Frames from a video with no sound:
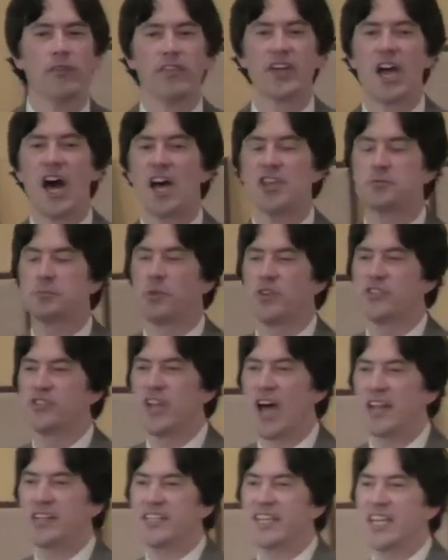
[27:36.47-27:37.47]
of the gospel is
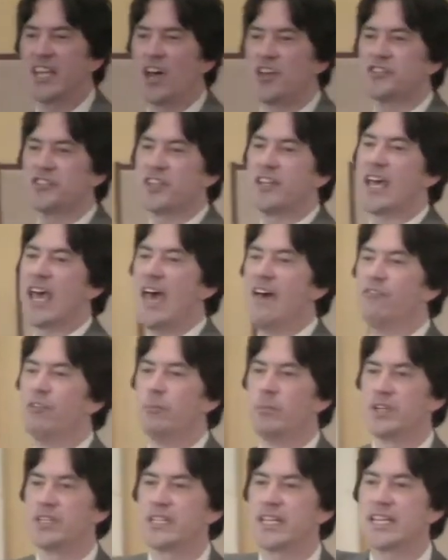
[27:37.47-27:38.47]
not to get us into
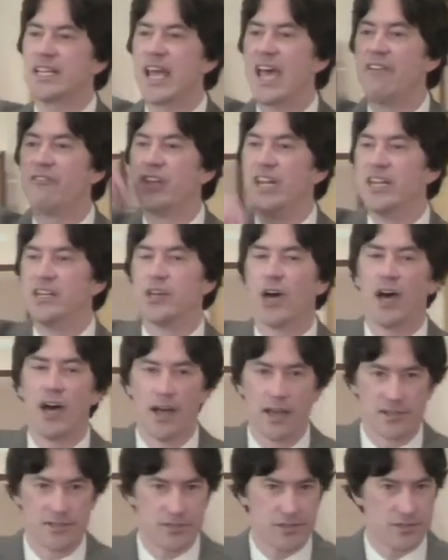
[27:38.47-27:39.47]
heaven, but to get heaven into
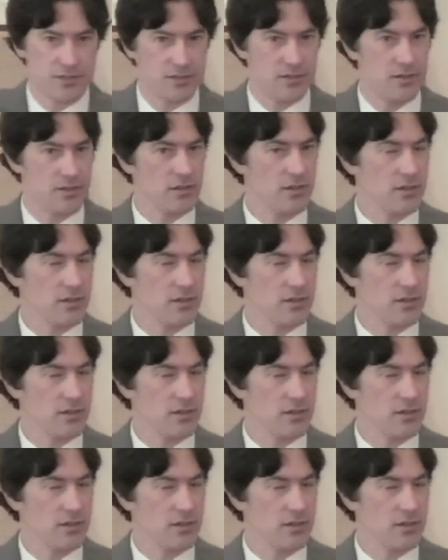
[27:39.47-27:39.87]
us.